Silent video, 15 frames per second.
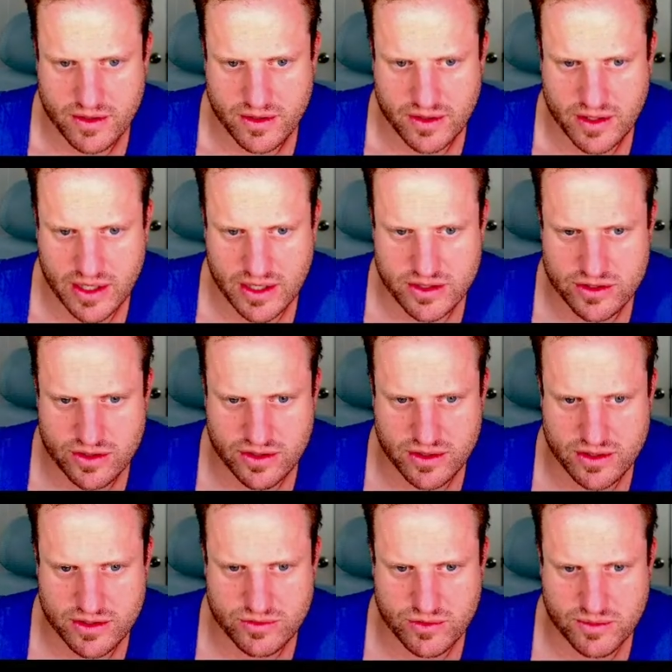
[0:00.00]
Okay, so
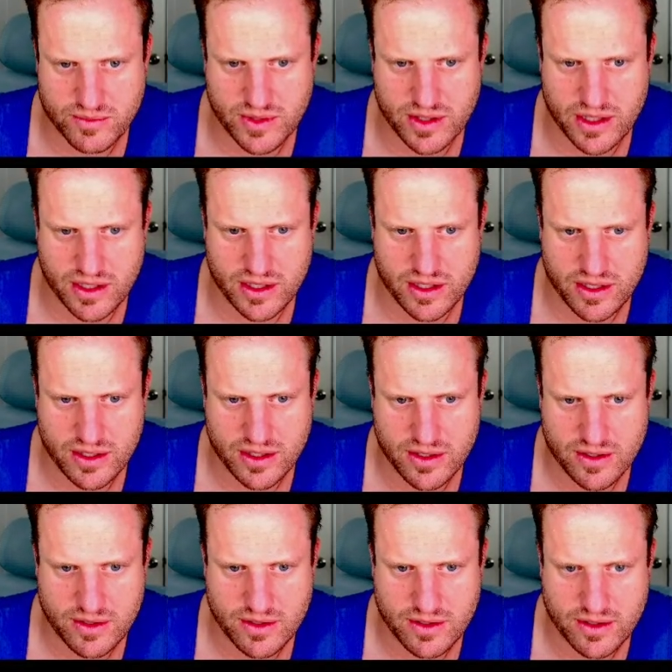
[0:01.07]
these will be
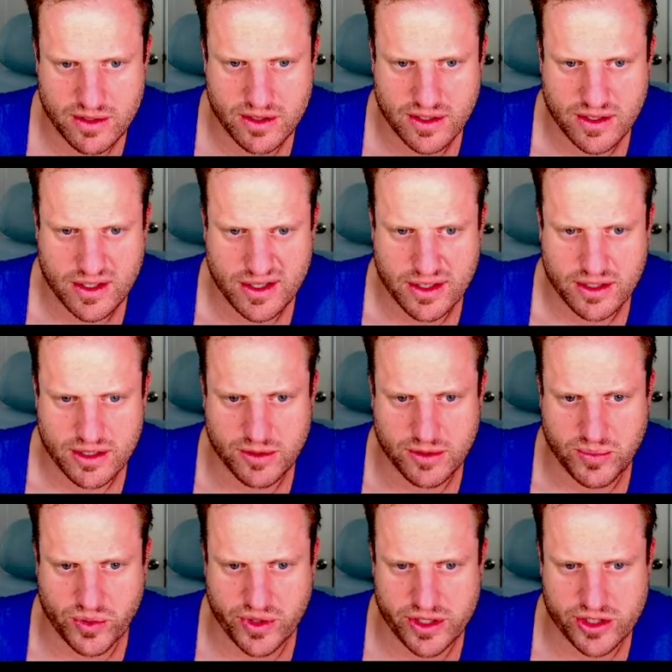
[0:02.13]
the
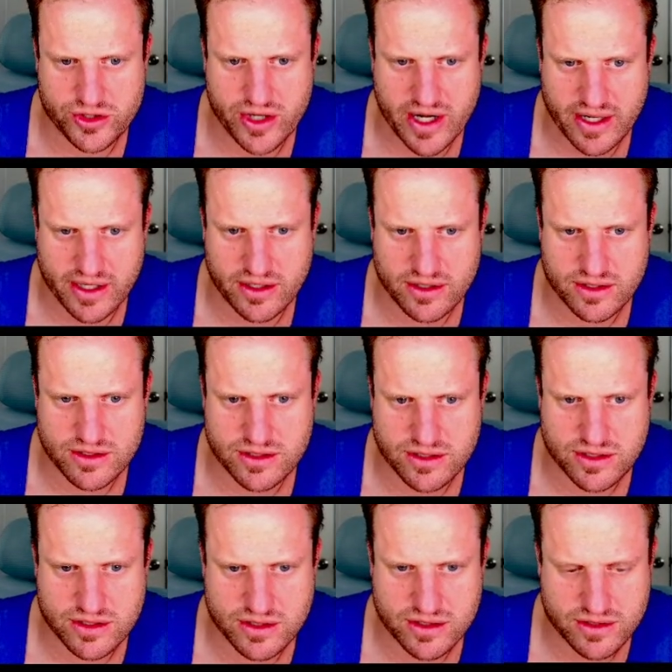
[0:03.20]
point
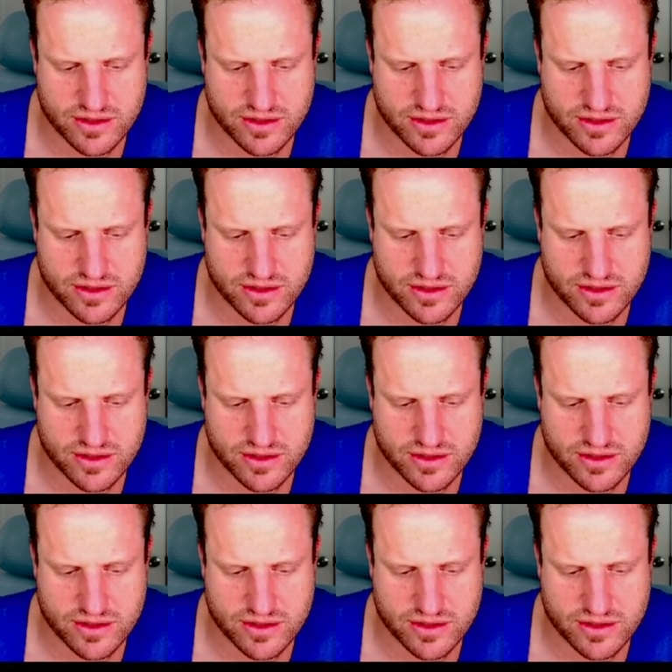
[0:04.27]
trackers.